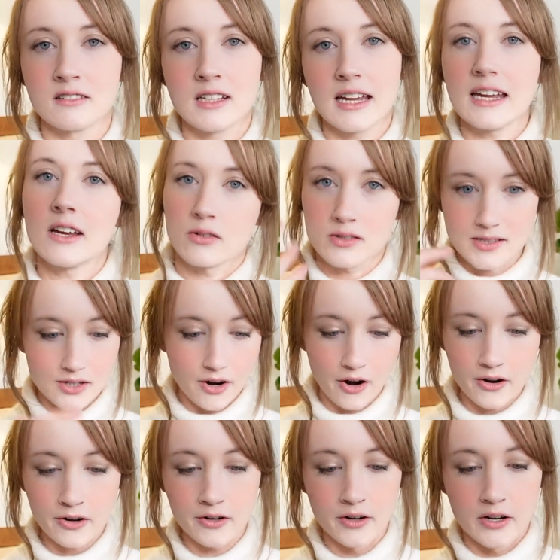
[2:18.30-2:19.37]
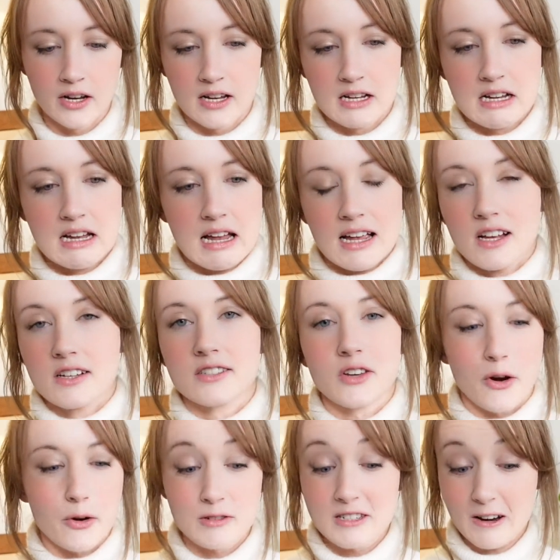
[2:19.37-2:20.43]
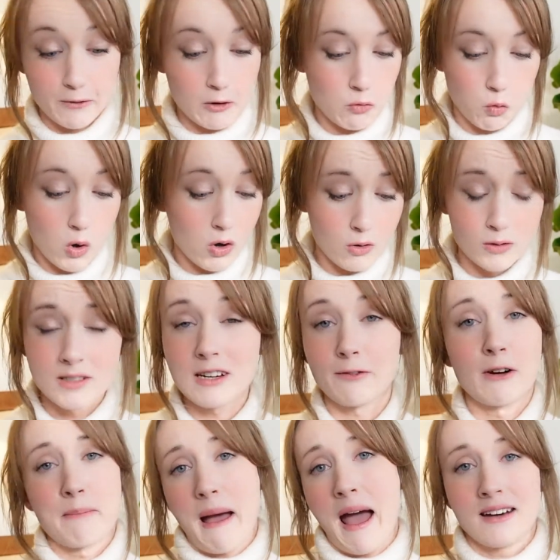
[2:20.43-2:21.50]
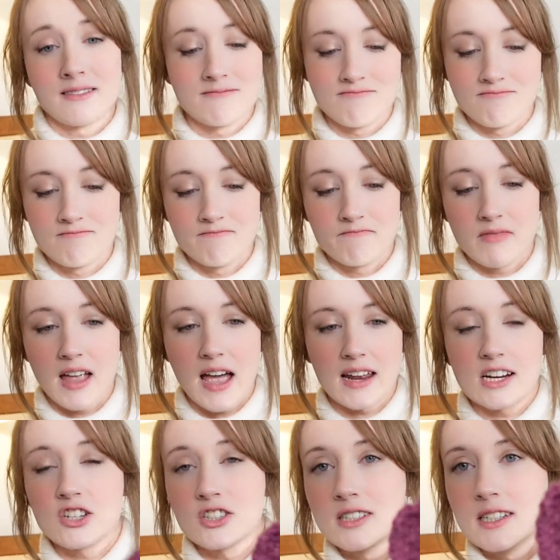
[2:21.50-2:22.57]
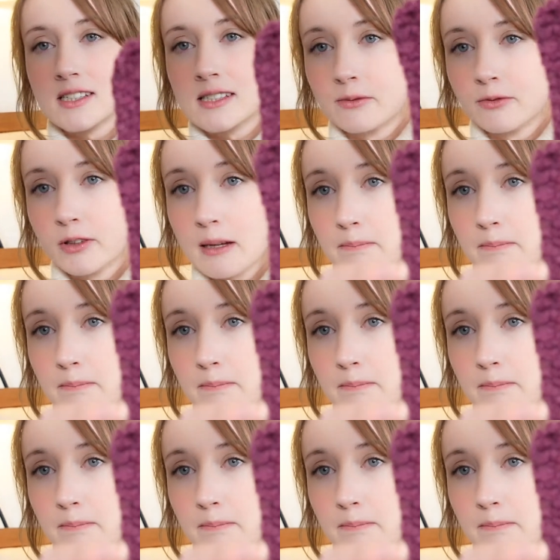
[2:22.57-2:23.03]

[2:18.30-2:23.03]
eons ago. So different wool, different pattern. And I just did some really